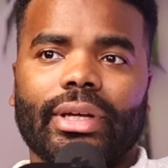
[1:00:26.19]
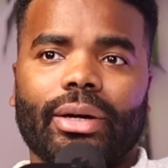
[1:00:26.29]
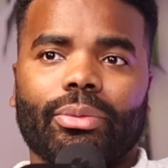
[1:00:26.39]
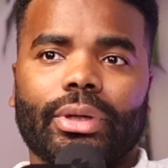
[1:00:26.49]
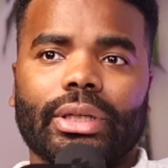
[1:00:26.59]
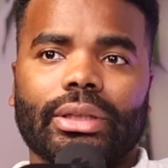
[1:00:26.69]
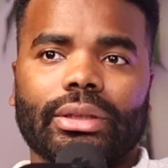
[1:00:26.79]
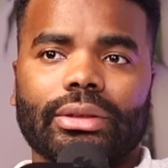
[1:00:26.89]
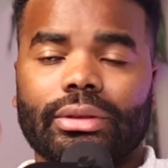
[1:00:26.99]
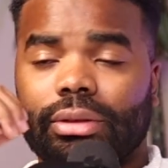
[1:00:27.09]
that
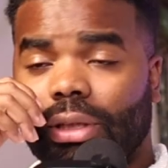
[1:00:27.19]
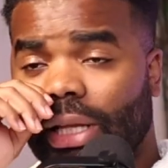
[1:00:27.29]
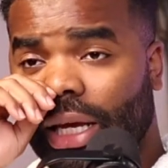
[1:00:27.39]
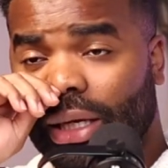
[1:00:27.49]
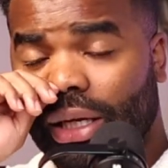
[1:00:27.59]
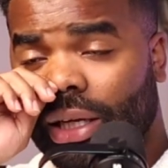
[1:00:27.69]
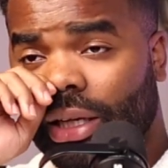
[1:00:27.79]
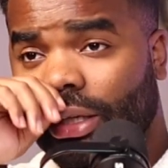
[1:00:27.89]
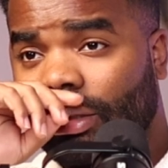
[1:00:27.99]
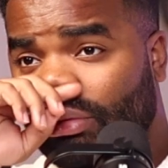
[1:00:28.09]
one like
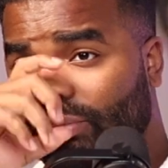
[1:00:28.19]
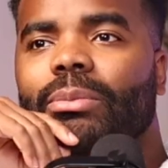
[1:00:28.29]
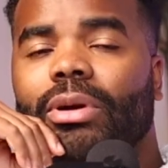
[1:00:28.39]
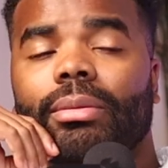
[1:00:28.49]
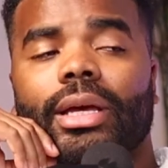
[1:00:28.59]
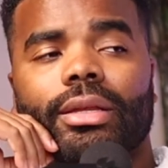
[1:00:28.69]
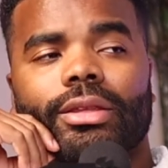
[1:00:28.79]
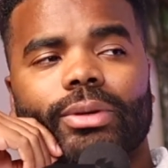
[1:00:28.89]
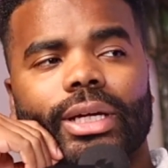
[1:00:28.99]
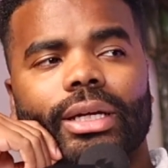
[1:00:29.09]
probably like a
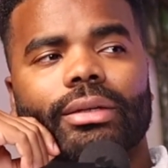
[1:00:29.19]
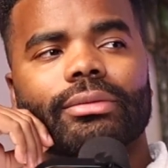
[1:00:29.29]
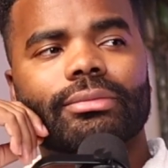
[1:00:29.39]
3.